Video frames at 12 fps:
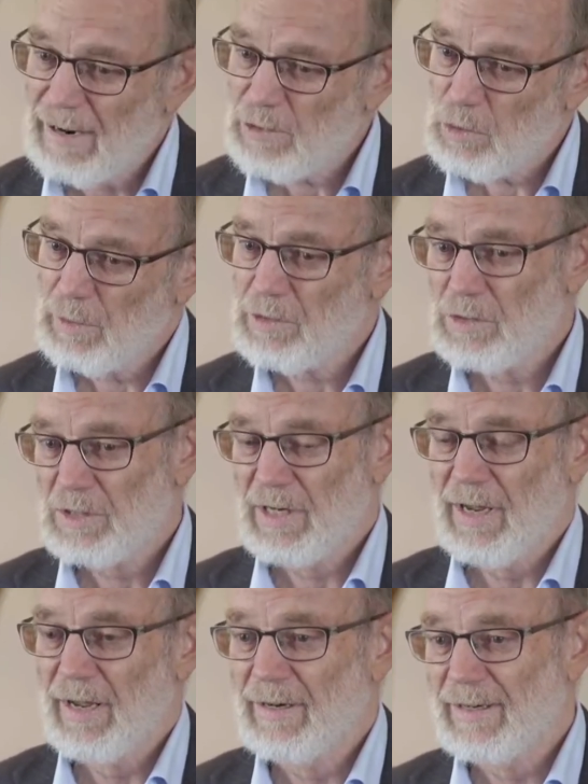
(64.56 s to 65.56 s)
how you
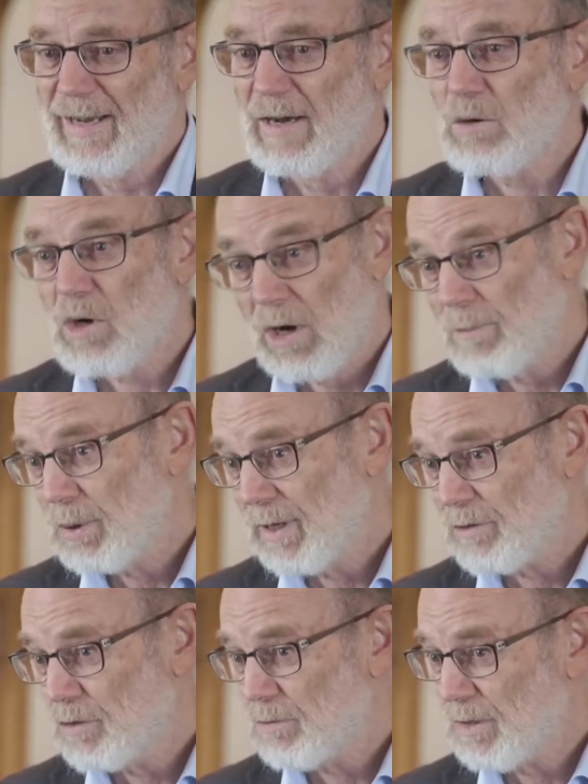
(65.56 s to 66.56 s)
understand how
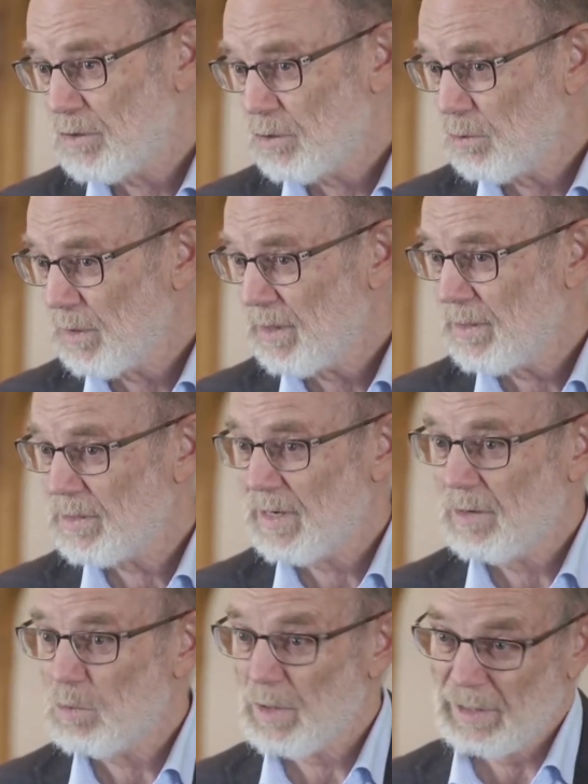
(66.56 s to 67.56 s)
complex your issue is
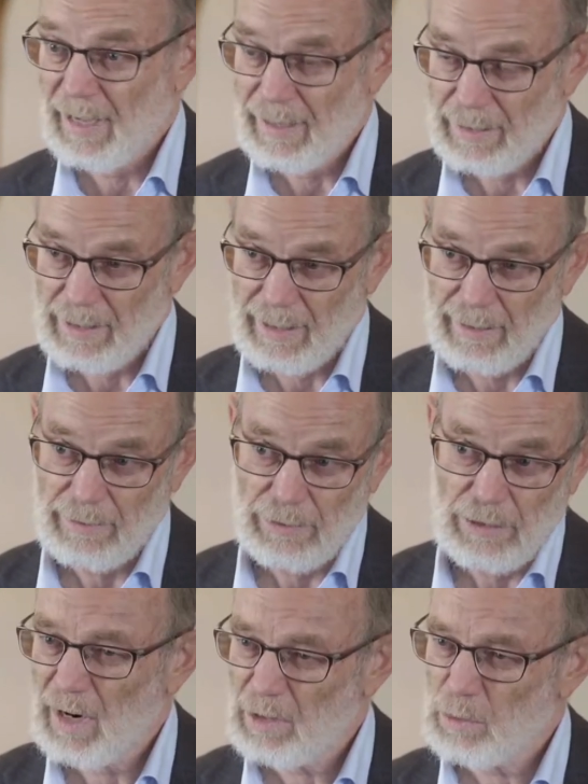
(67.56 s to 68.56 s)
and what that
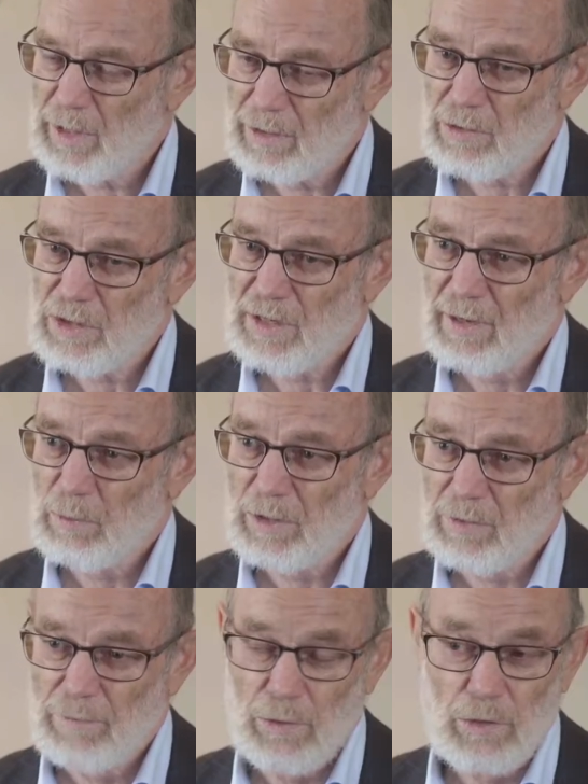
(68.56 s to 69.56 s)
entails, how do we understand what
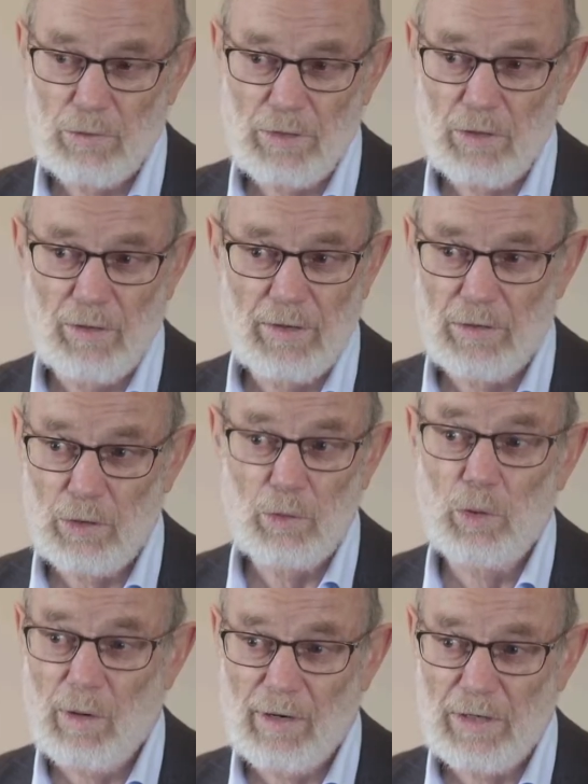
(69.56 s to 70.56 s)
the future is going to
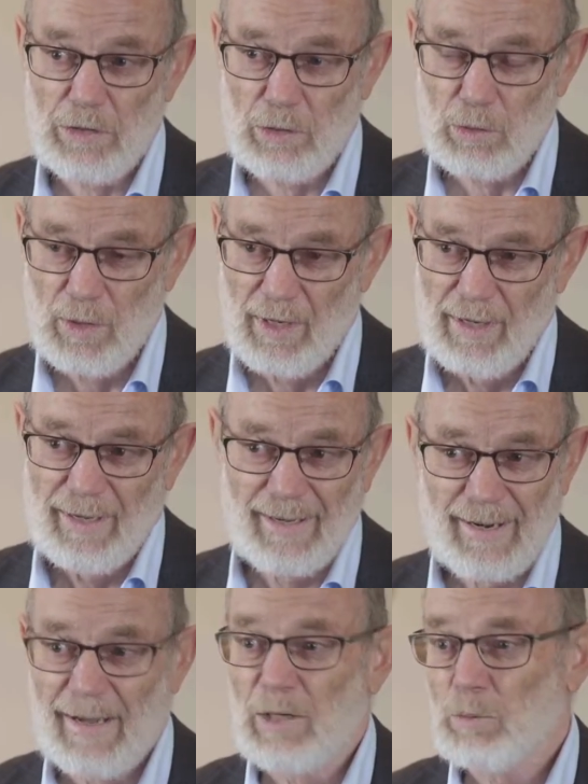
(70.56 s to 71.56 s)
do to our issue,
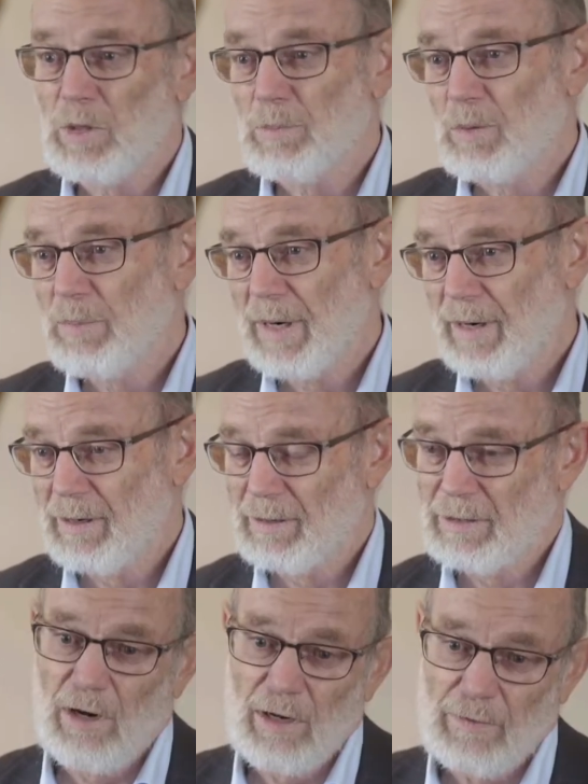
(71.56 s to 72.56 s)
and how do we
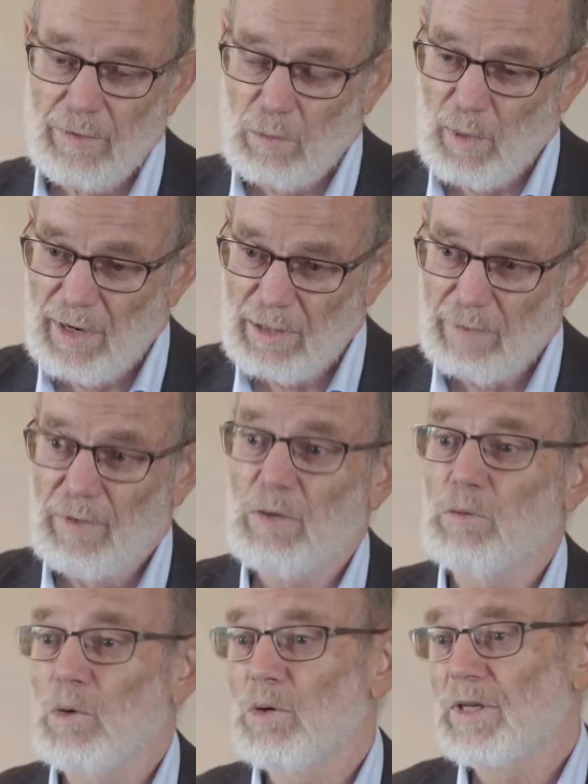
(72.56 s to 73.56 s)
prepare all of the ways of
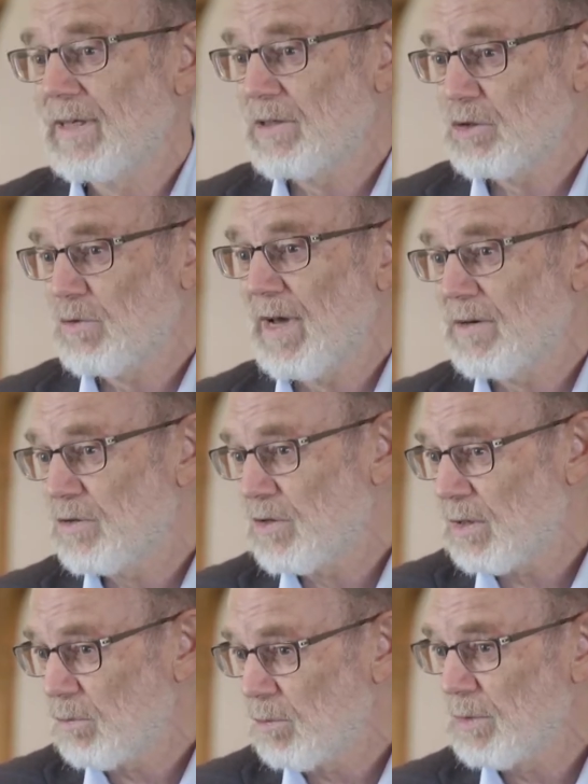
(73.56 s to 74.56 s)
unrolling a strategy
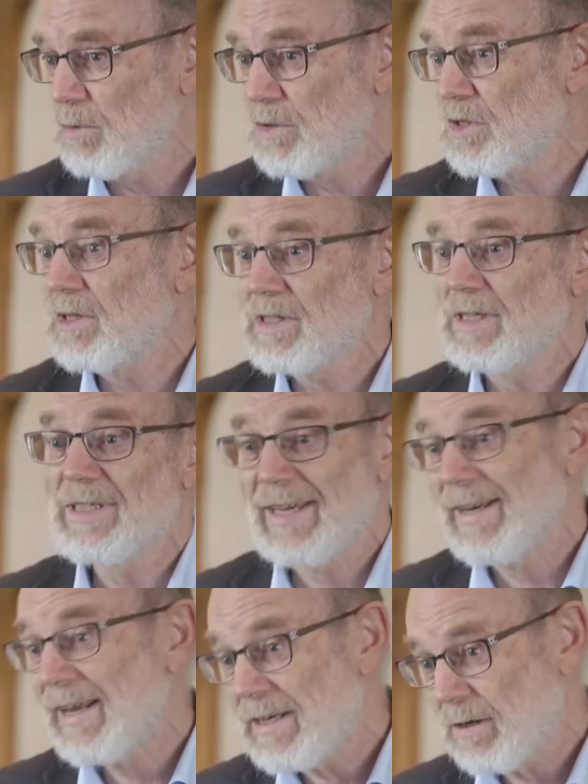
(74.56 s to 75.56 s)
that will be resilient
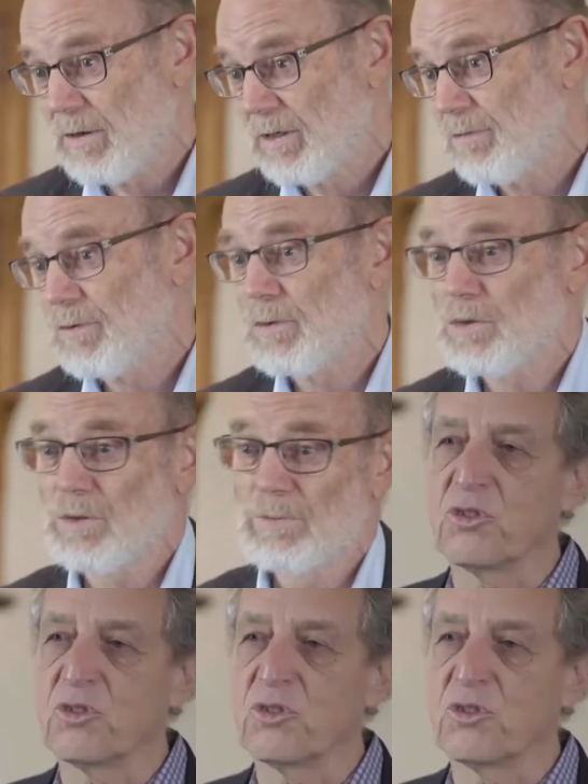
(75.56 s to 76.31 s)
in any kind of future.